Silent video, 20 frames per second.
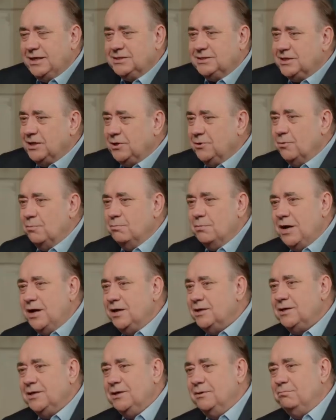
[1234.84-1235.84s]
single
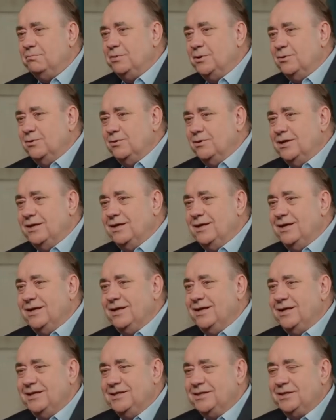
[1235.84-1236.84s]
market bill,
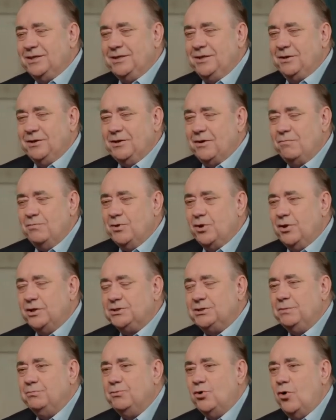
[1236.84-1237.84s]
the government
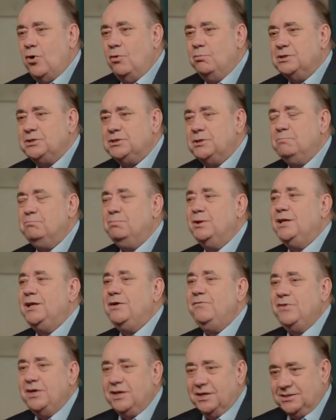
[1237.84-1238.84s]
seemed almost
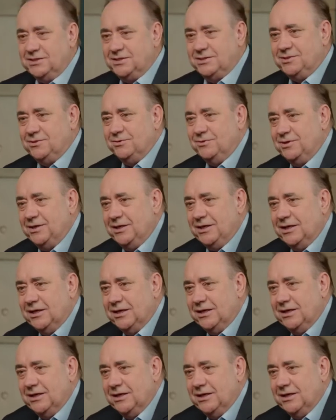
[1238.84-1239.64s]
oblivious to the